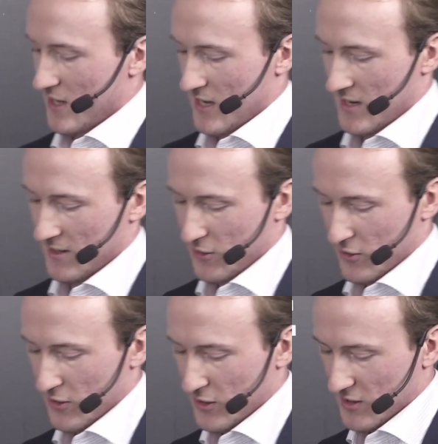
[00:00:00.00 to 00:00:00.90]
could
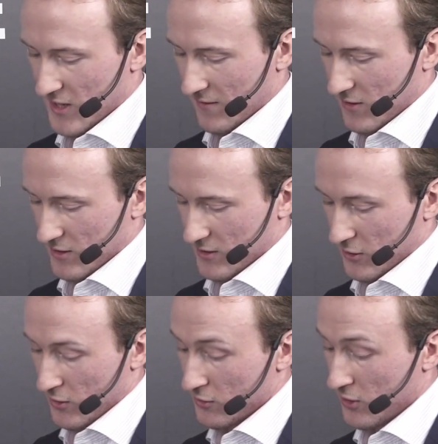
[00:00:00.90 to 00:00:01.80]
you just give us,
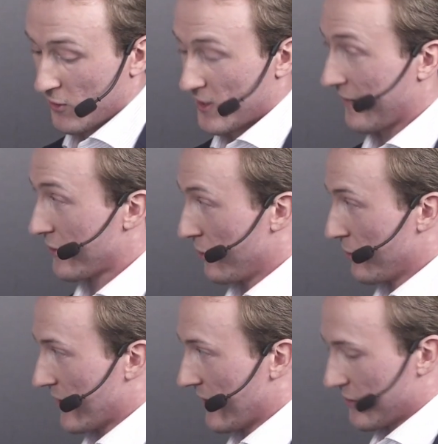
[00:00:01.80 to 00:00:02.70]
you currently have two
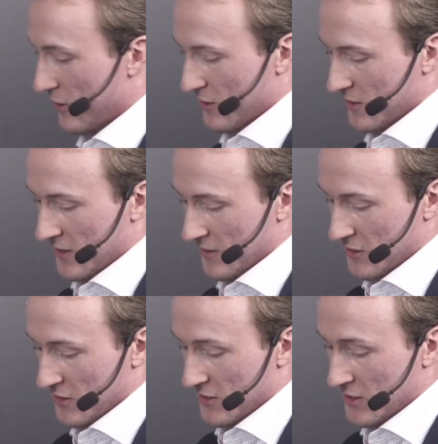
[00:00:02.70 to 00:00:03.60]
sensors, the
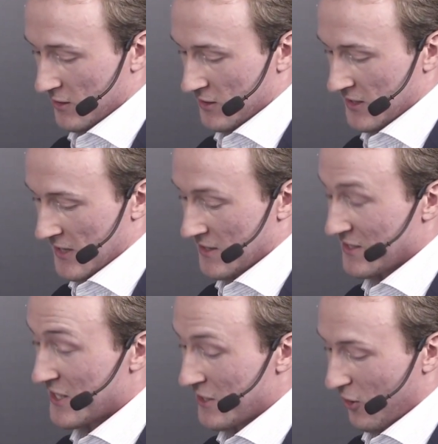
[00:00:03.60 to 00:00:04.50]

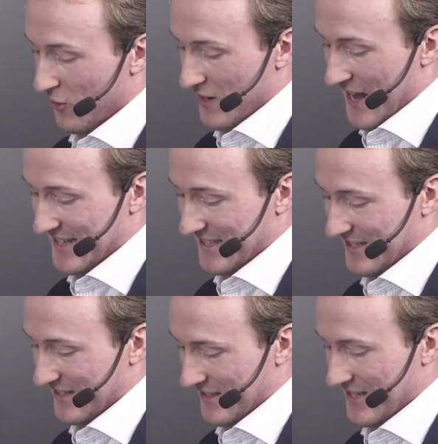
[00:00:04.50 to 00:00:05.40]

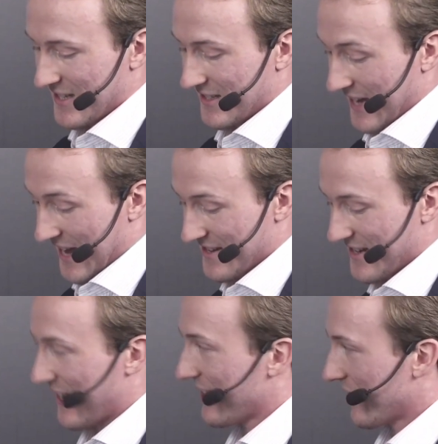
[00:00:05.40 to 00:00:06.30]
GRS 10
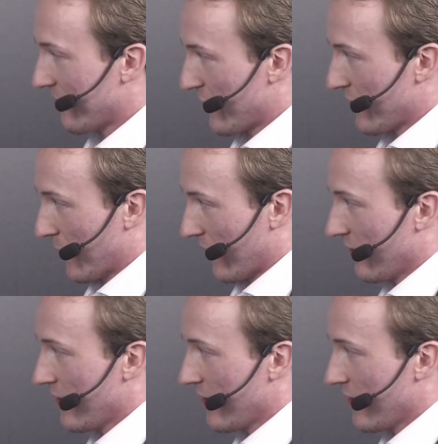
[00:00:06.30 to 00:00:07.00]
and the 31.